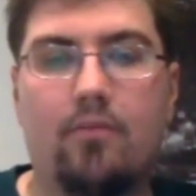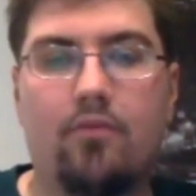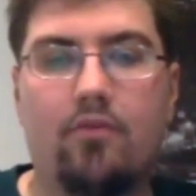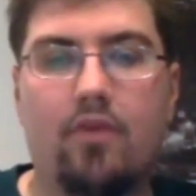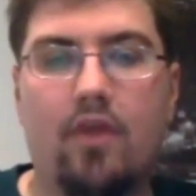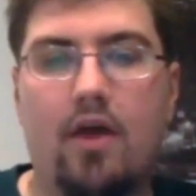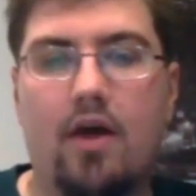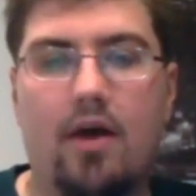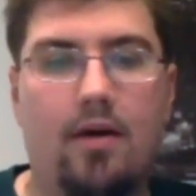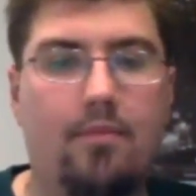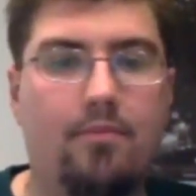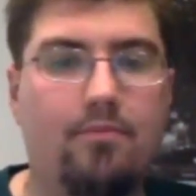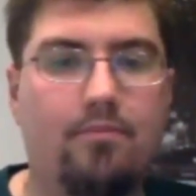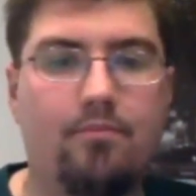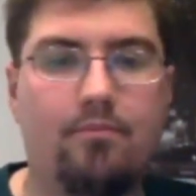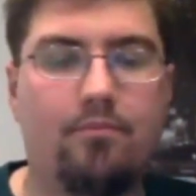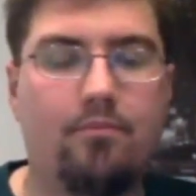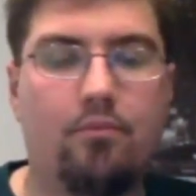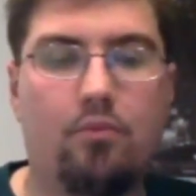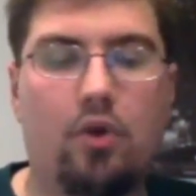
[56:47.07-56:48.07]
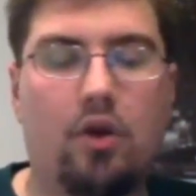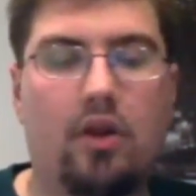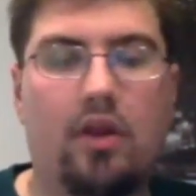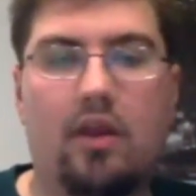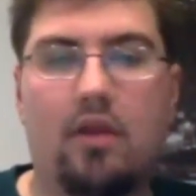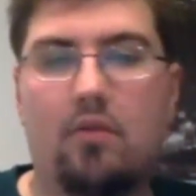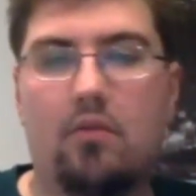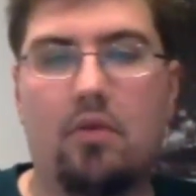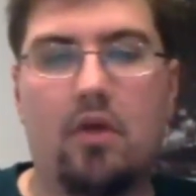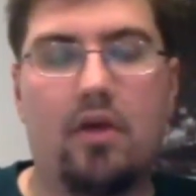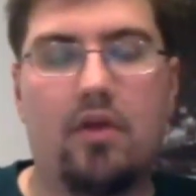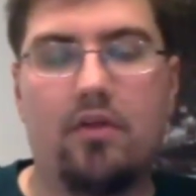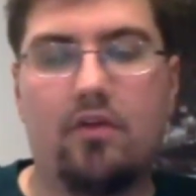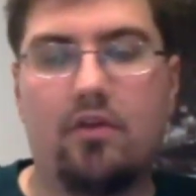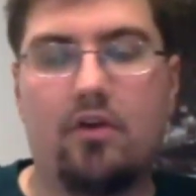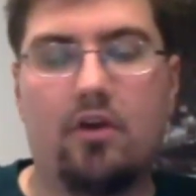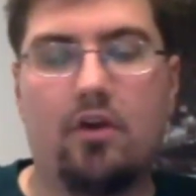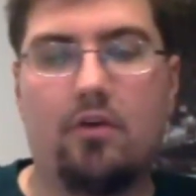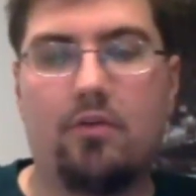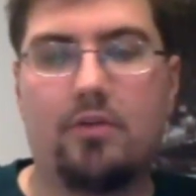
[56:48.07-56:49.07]
has come from
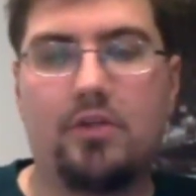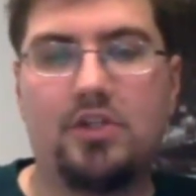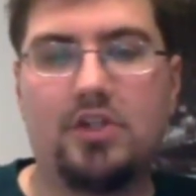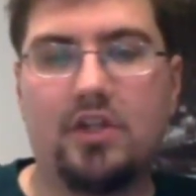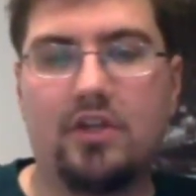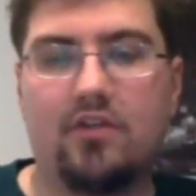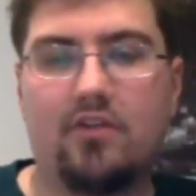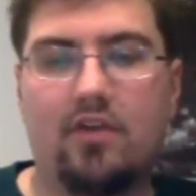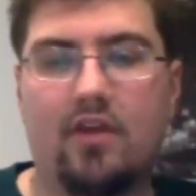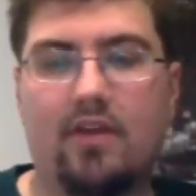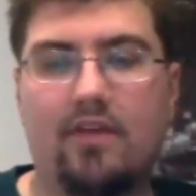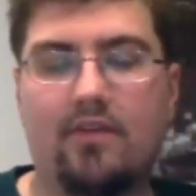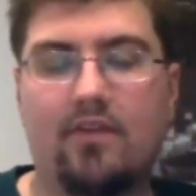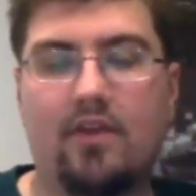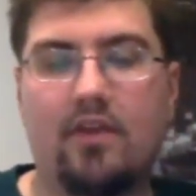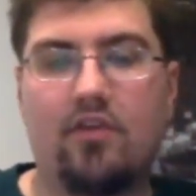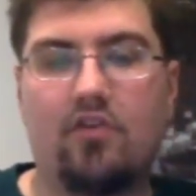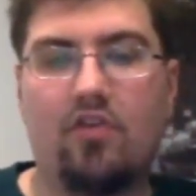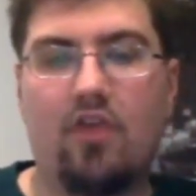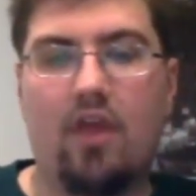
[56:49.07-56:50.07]
working with neural machine